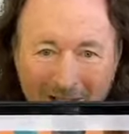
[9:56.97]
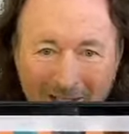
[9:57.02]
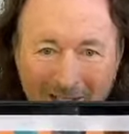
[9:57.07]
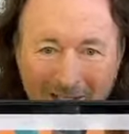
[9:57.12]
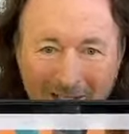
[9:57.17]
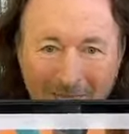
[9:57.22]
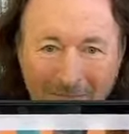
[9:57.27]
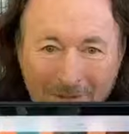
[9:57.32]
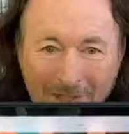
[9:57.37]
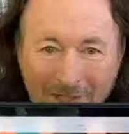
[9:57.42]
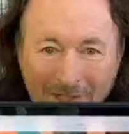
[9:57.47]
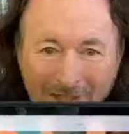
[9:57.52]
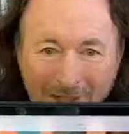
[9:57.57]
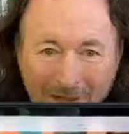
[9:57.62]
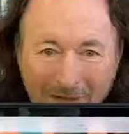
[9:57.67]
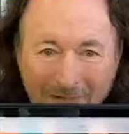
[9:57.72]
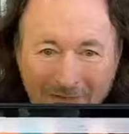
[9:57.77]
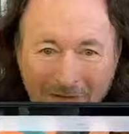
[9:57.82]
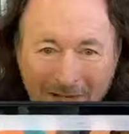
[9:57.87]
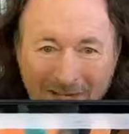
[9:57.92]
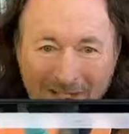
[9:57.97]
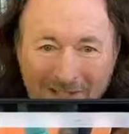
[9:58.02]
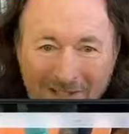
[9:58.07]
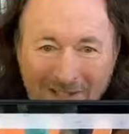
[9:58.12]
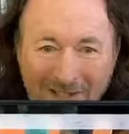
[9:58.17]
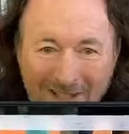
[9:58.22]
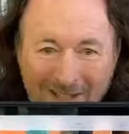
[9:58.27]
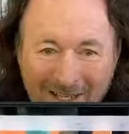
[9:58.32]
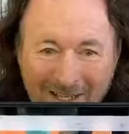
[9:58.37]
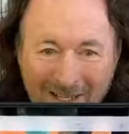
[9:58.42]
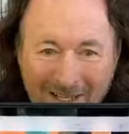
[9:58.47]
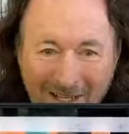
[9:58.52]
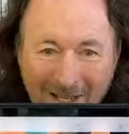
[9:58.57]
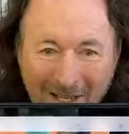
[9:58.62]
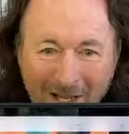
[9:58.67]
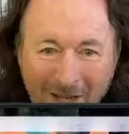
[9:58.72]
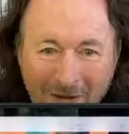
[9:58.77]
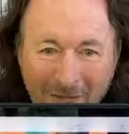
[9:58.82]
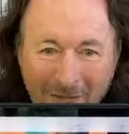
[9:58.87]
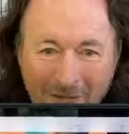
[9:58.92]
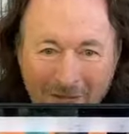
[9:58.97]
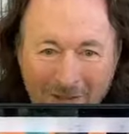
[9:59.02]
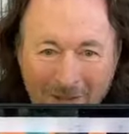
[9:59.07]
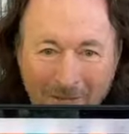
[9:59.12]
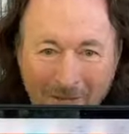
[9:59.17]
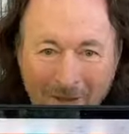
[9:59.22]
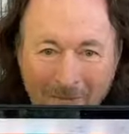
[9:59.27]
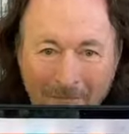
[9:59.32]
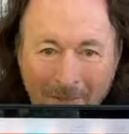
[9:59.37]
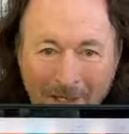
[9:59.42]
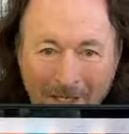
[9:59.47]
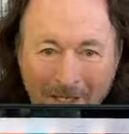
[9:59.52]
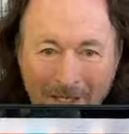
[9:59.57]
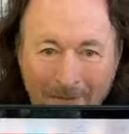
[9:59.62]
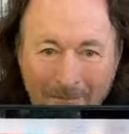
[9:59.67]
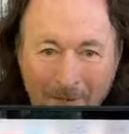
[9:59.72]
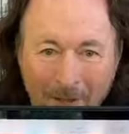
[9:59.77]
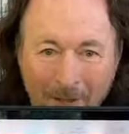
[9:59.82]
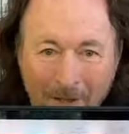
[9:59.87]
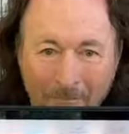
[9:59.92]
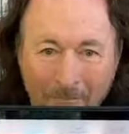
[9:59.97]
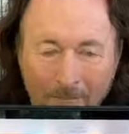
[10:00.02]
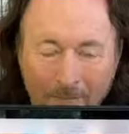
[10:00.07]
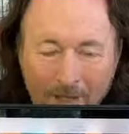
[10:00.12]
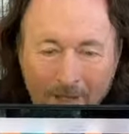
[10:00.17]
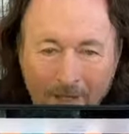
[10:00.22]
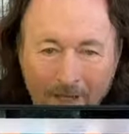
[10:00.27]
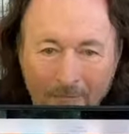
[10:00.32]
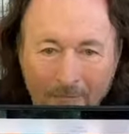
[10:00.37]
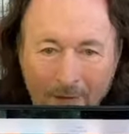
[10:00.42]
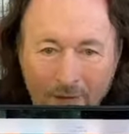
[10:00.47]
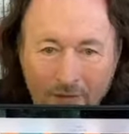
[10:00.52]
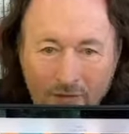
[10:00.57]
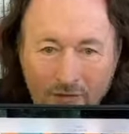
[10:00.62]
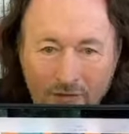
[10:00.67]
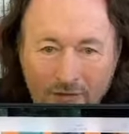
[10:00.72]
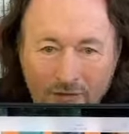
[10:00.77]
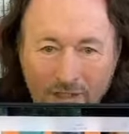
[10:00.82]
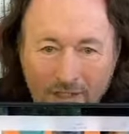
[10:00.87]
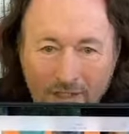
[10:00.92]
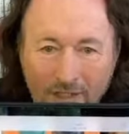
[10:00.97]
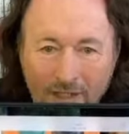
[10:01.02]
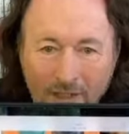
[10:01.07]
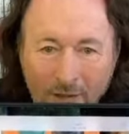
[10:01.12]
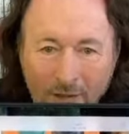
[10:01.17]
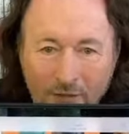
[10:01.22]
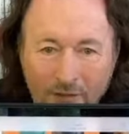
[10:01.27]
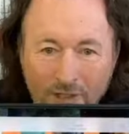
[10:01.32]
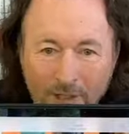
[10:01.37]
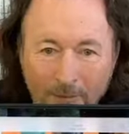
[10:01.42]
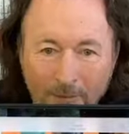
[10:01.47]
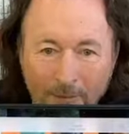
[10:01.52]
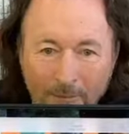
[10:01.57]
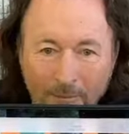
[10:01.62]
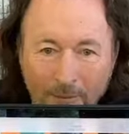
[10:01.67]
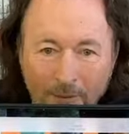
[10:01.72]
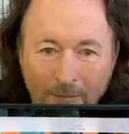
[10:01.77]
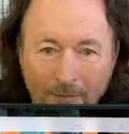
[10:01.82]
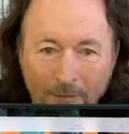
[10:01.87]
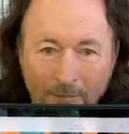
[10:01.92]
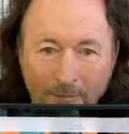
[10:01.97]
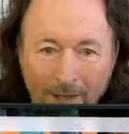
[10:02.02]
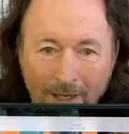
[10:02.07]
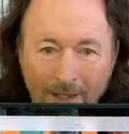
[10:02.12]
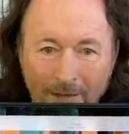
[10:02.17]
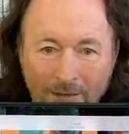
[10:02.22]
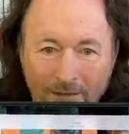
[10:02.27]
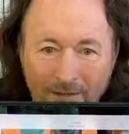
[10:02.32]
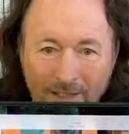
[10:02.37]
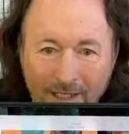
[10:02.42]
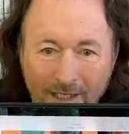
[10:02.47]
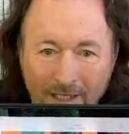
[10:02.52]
Give me an ear infection. I want some of that peanut butter. But you see, Kira's able to put the medicine